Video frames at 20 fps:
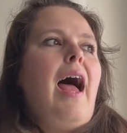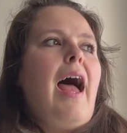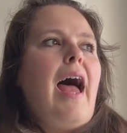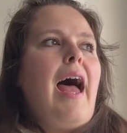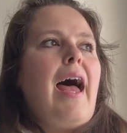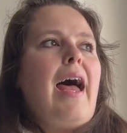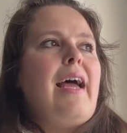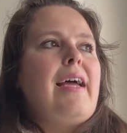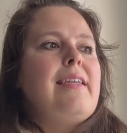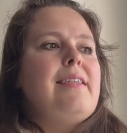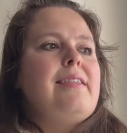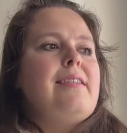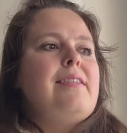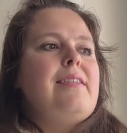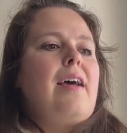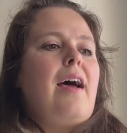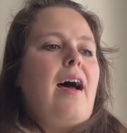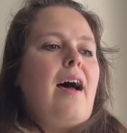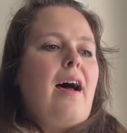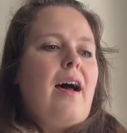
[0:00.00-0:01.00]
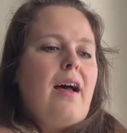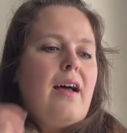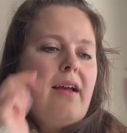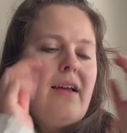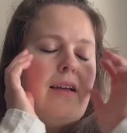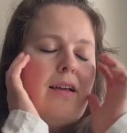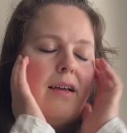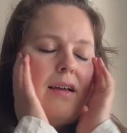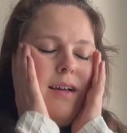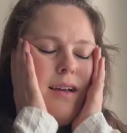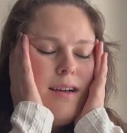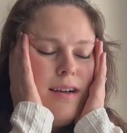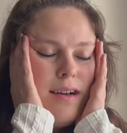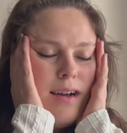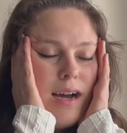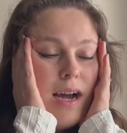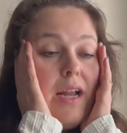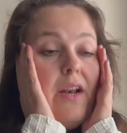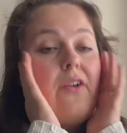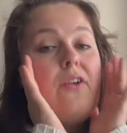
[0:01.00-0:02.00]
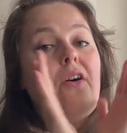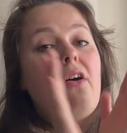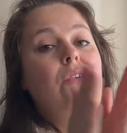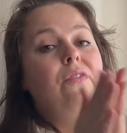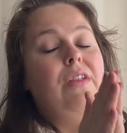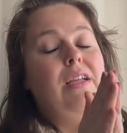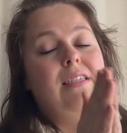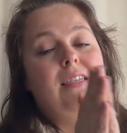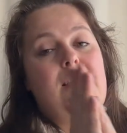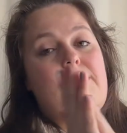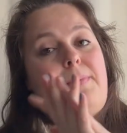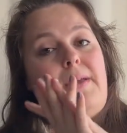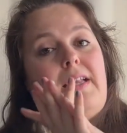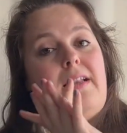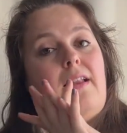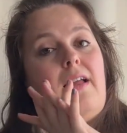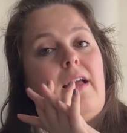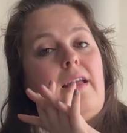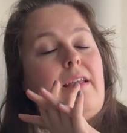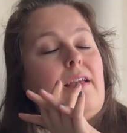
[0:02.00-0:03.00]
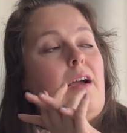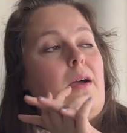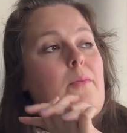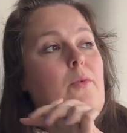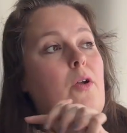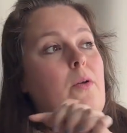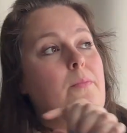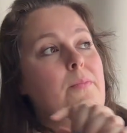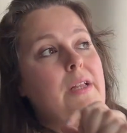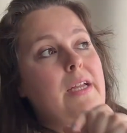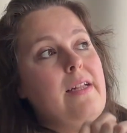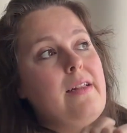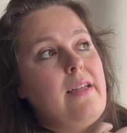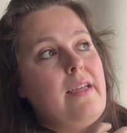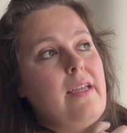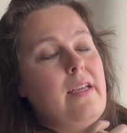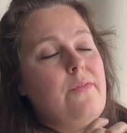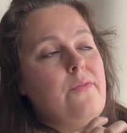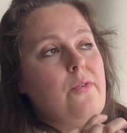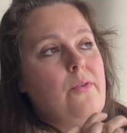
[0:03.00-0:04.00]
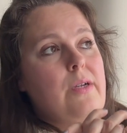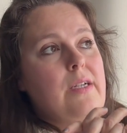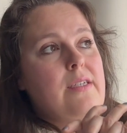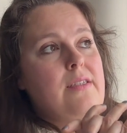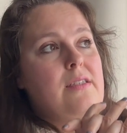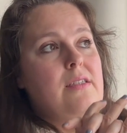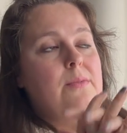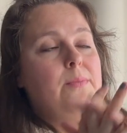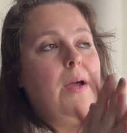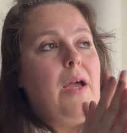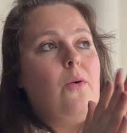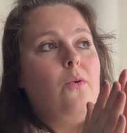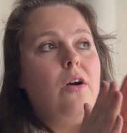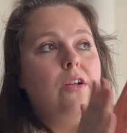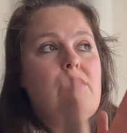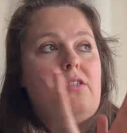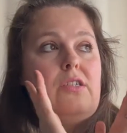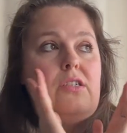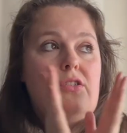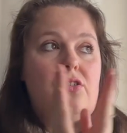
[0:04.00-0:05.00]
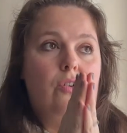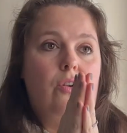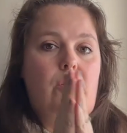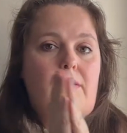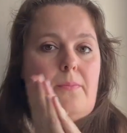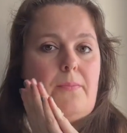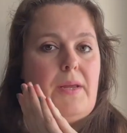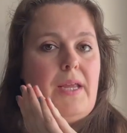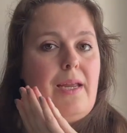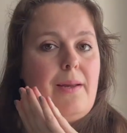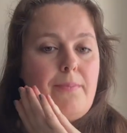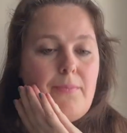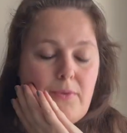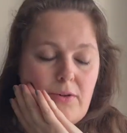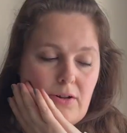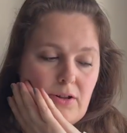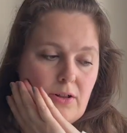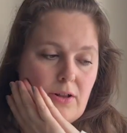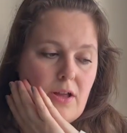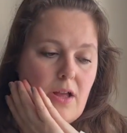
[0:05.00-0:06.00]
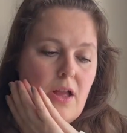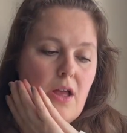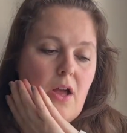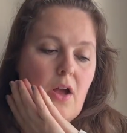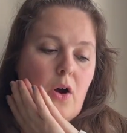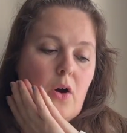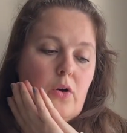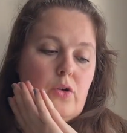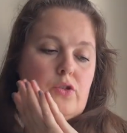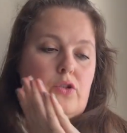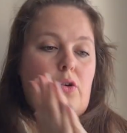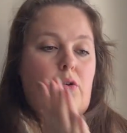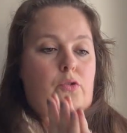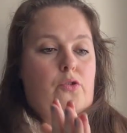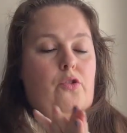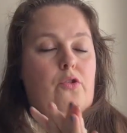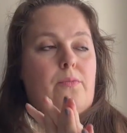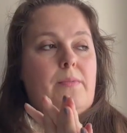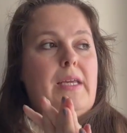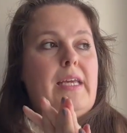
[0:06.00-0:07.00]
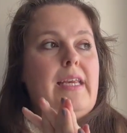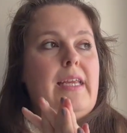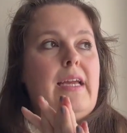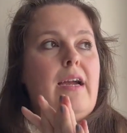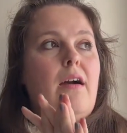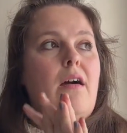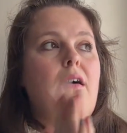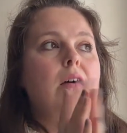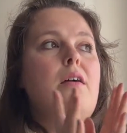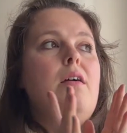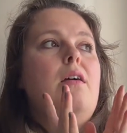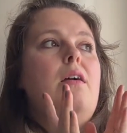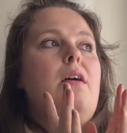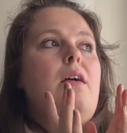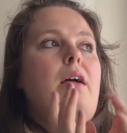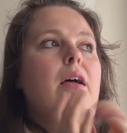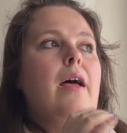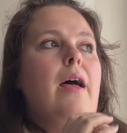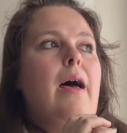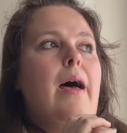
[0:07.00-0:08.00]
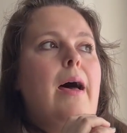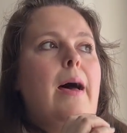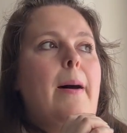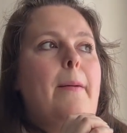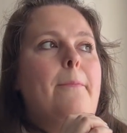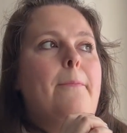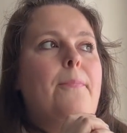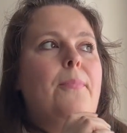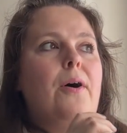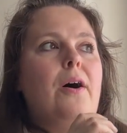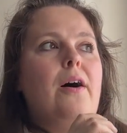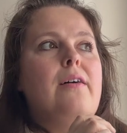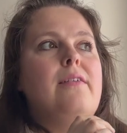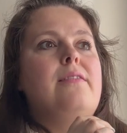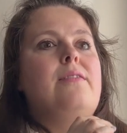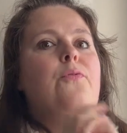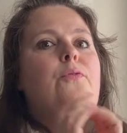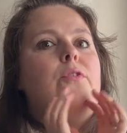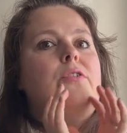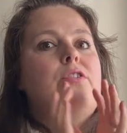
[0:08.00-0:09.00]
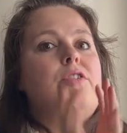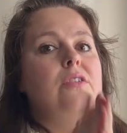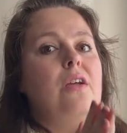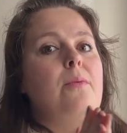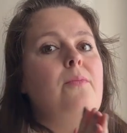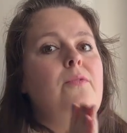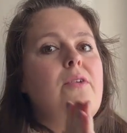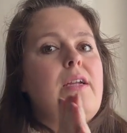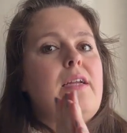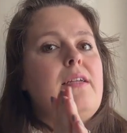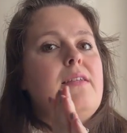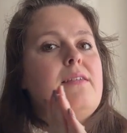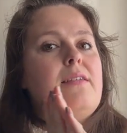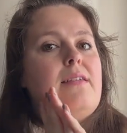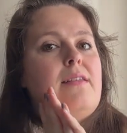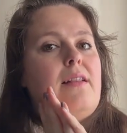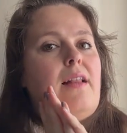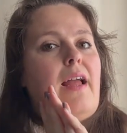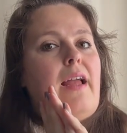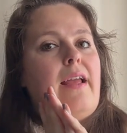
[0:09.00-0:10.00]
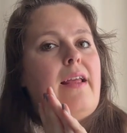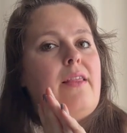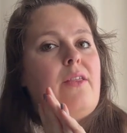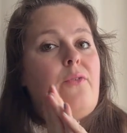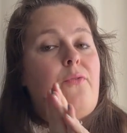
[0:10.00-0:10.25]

And I don't know if this has been like, I'm completely influenced by watching certain people on social media, but for some reason, like the